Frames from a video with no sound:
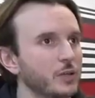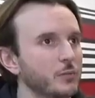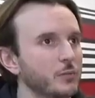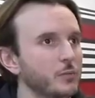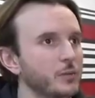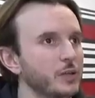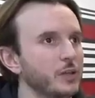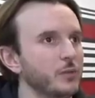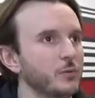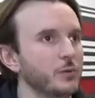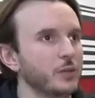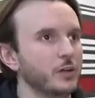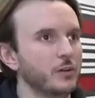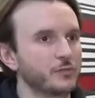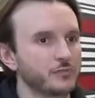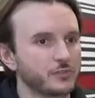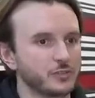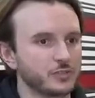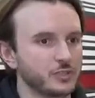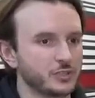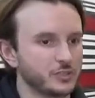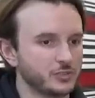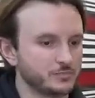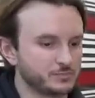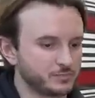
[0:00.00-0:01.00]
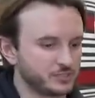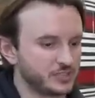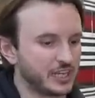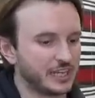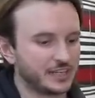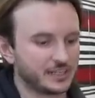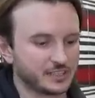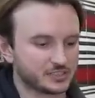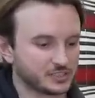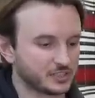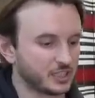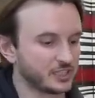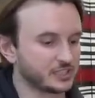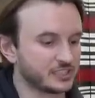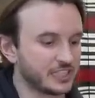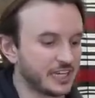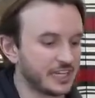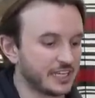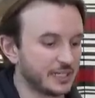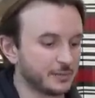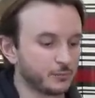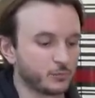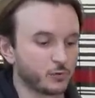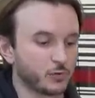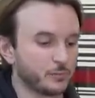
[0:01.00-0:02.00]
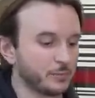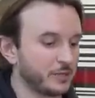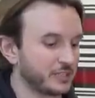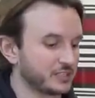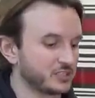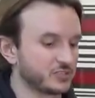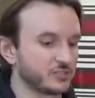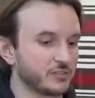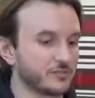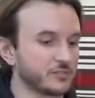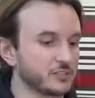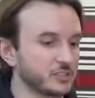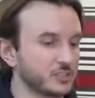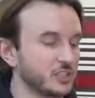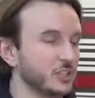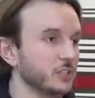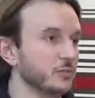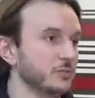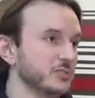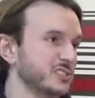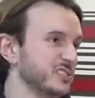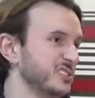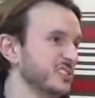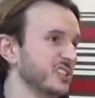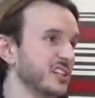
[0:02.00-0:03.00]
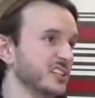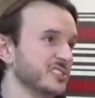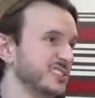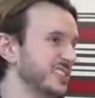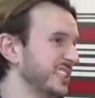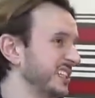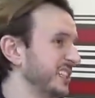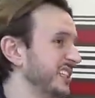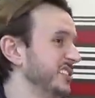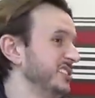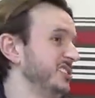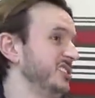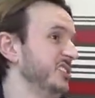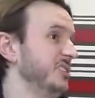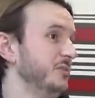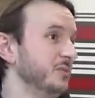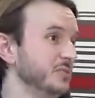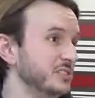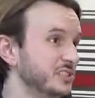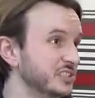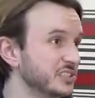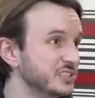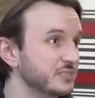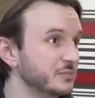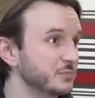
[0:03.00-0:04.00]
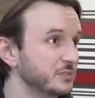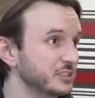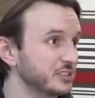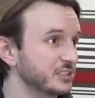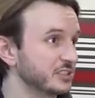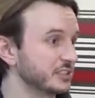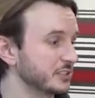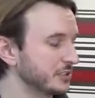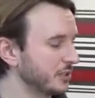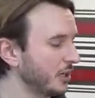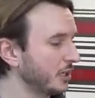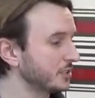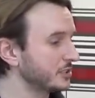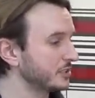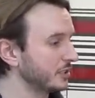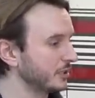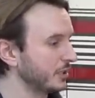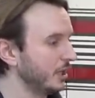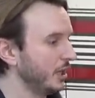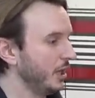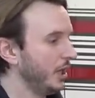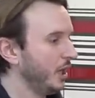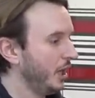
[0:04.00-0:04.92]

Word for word: okay. we, we often do stainless titanium or a mixture of the two, which is our signature, which is which yep. is a Titan.